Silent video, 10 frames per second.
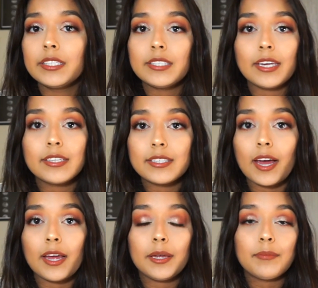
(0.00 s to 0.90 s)
take
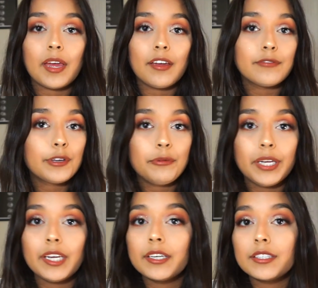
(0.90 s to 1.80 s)
time every
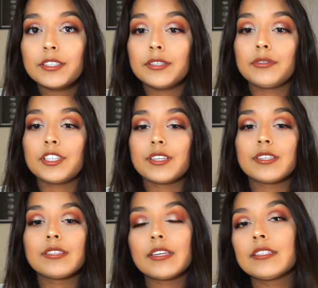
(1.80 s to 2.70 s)
week to
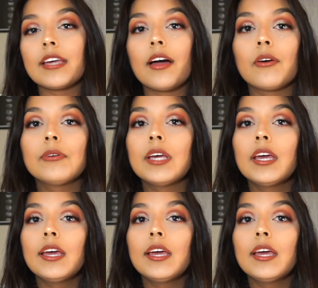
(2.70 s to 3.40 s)
just sit down